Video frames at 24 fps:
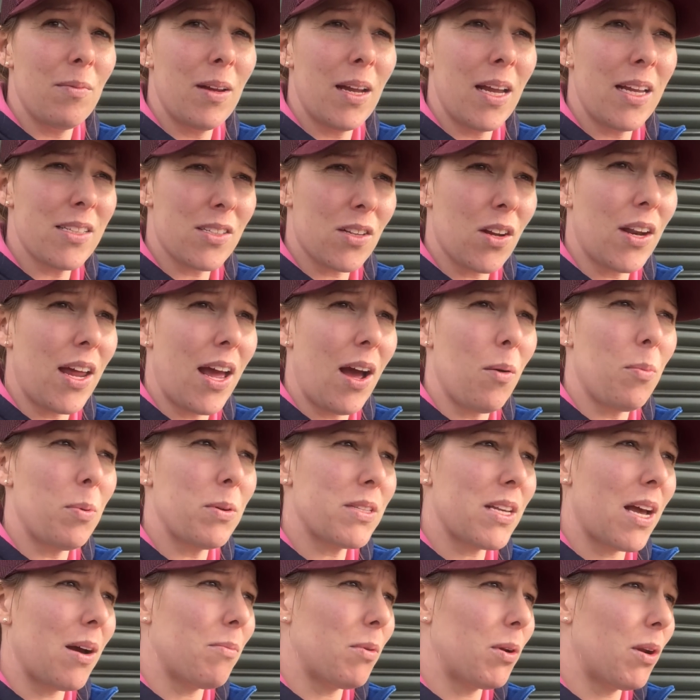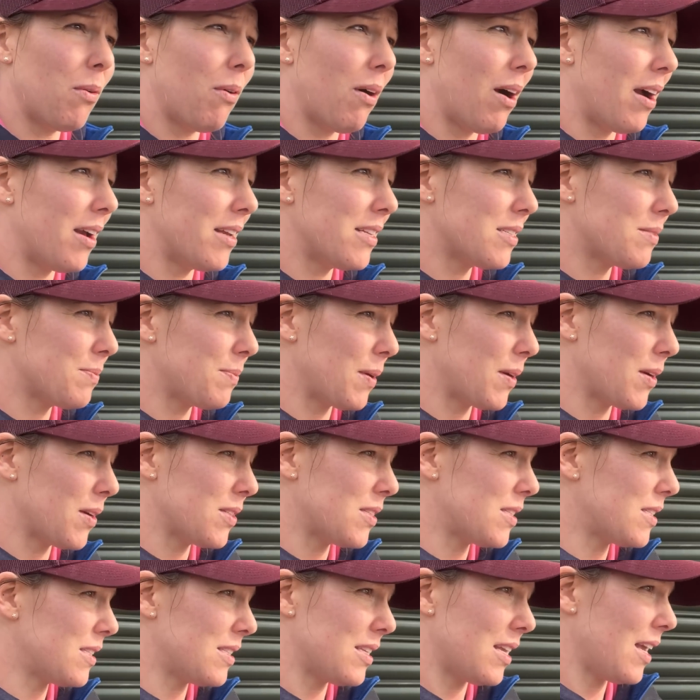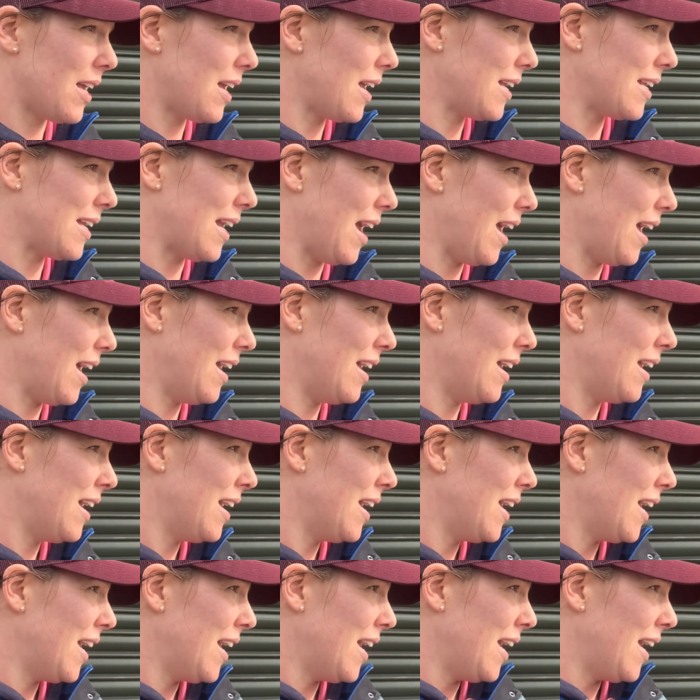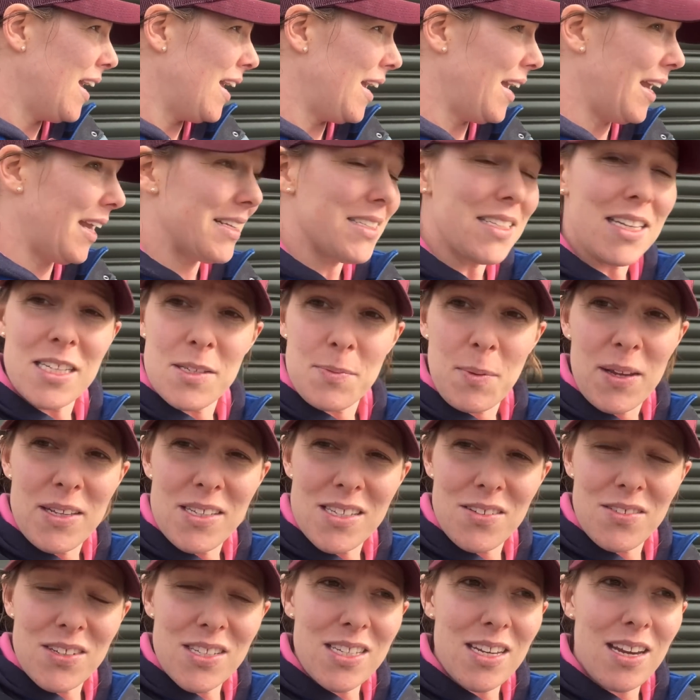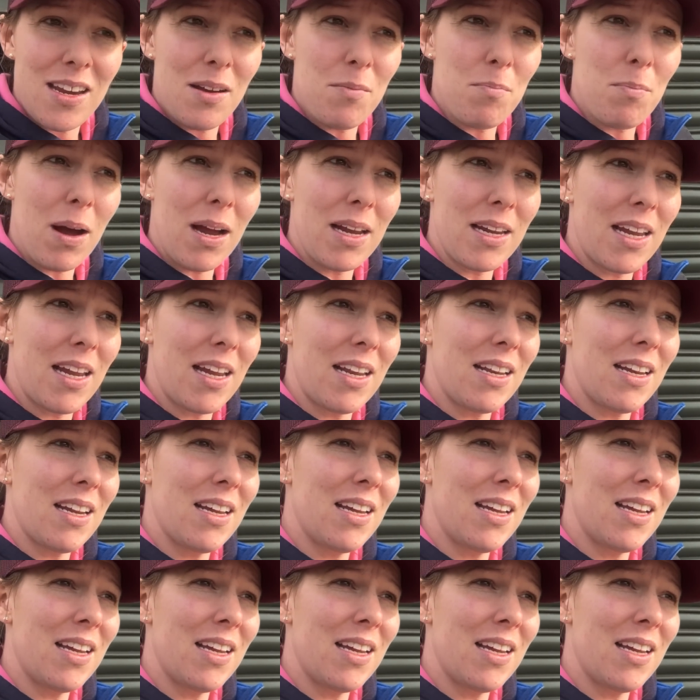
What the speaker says: It's gonna help us out money-wise, because yeah, it's expensive, isn't it, buying